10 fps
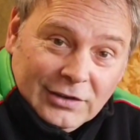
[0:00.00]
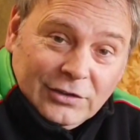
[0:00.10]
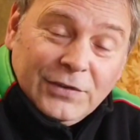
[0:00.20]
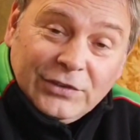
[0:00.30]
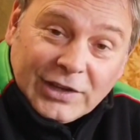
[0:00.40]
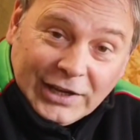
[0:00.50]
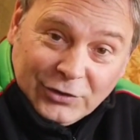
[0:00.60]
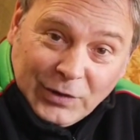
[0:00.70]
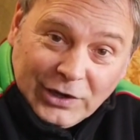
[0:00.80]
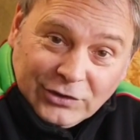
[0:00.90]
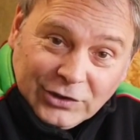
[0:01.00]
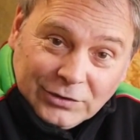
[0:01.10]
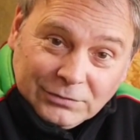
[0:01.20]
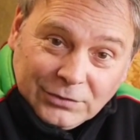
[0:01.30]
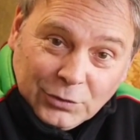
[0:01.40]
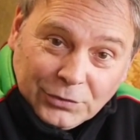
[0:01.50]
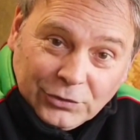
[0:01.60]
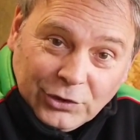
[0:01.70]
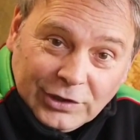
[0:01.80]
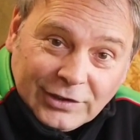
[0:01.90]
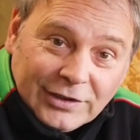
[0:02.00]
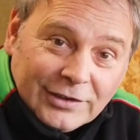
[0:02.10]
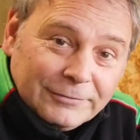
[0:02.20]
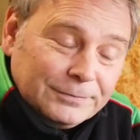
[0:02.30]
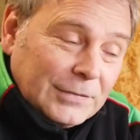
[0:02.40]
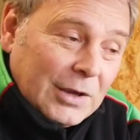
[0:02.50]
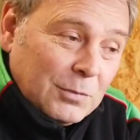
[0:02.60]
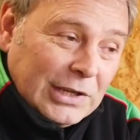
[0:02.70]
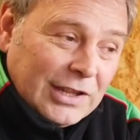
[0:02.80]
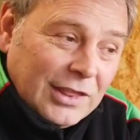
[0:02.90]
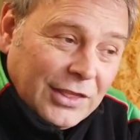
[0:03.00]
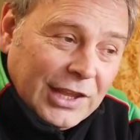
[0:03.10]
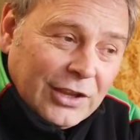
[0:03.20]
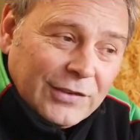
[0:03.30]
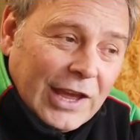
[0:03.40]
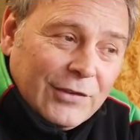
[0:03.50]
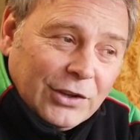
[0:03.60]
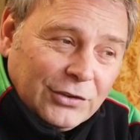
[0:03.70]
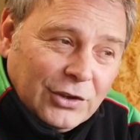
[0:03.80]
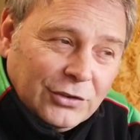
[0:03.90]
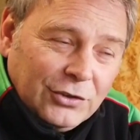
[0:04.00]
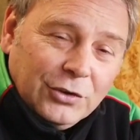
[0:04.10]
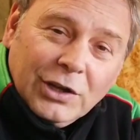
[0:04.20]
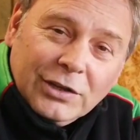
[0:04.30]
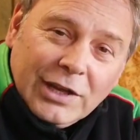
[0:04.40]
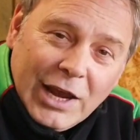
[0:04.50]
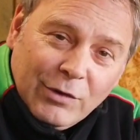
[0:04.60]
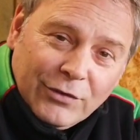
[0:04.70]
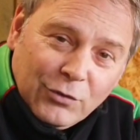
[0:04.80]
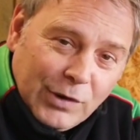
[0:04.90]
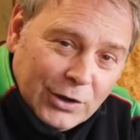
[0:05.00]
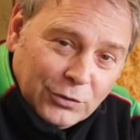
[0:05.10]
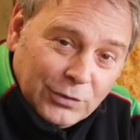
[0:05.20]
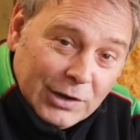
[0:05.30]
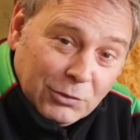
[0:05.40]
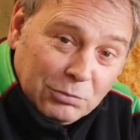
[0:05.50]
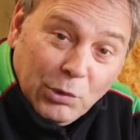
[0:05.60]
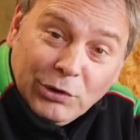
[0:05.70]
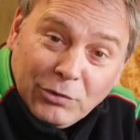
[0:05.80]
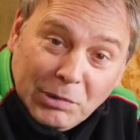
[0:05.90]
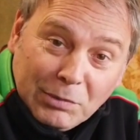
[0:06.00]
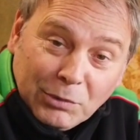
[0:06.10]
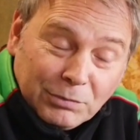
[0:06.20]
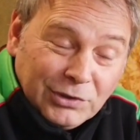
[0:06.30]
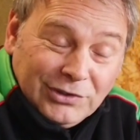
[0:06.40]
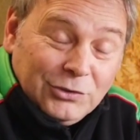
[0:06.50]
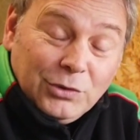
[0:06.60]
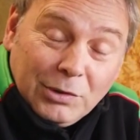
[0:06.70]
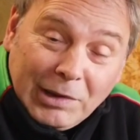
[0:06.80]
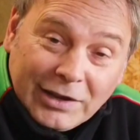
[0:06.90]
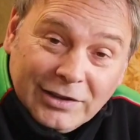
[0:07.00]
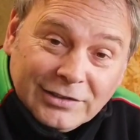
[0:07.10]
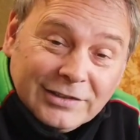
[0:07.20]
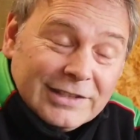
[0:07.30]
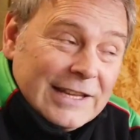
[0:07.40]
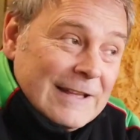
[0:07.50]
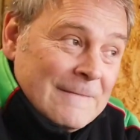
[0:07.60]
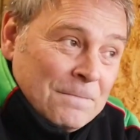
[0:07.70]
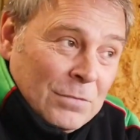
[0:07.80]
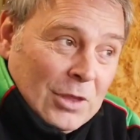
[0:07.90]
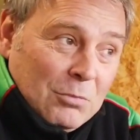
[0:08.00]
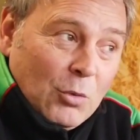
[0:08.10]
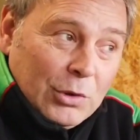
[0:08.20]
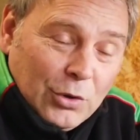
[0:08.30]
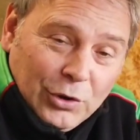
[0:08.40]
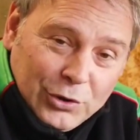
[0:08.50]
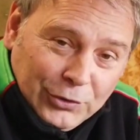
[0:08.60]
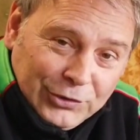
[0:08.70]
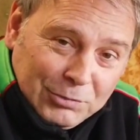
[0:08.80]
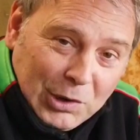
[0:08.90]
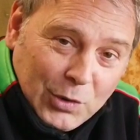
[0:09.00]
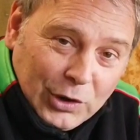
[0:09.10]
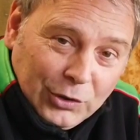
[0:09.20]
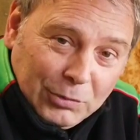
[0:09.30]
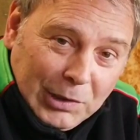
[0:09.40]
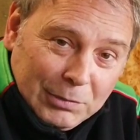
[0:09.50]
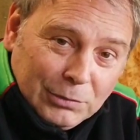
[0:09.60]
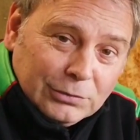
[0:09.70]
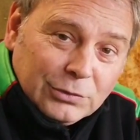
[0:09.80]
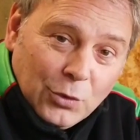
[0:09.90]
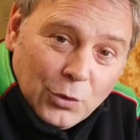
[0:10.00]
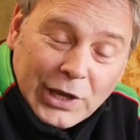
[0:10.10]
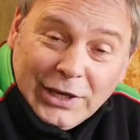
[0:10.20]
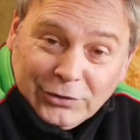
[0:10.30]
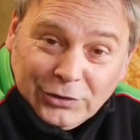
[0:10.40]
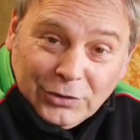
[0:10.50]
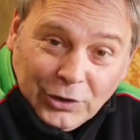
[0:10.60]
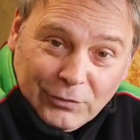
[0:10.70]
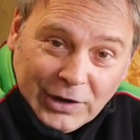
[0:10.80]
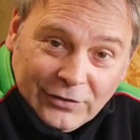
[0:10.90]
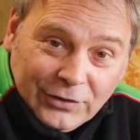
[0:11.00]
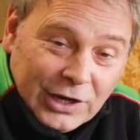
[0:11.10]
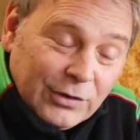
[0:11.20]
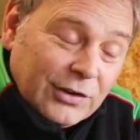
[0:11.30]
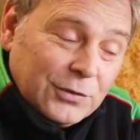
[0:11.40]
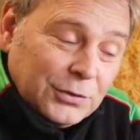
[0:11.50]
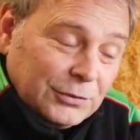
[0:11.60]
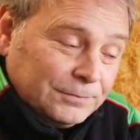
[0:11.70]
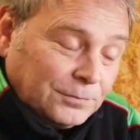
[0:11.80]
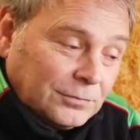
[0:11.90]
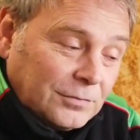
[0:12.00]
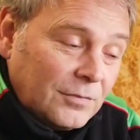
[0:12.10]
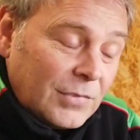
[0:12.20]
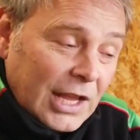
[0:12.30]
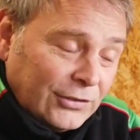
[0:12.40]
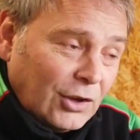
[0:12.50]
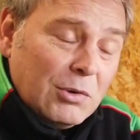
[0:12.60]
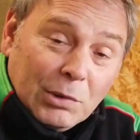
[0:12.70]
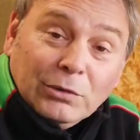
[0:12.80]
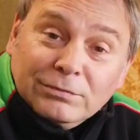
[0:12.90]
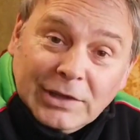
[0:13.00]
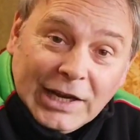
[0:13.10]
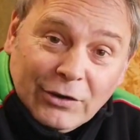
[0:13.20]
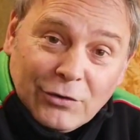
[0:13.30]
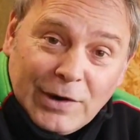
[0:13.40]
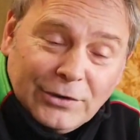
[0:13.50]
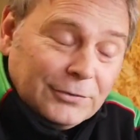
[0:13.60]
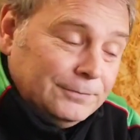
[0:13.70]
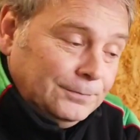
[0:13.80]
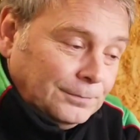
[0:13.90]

sophisticated range here at Silverstone Shooting Centre, and we didn't think of having an air rifle range as very much point for people because they shoot in the back gardens. But we've got contacted by quite a lot of people, all keen to shoot their own air rifles, and so we built an air rifle range.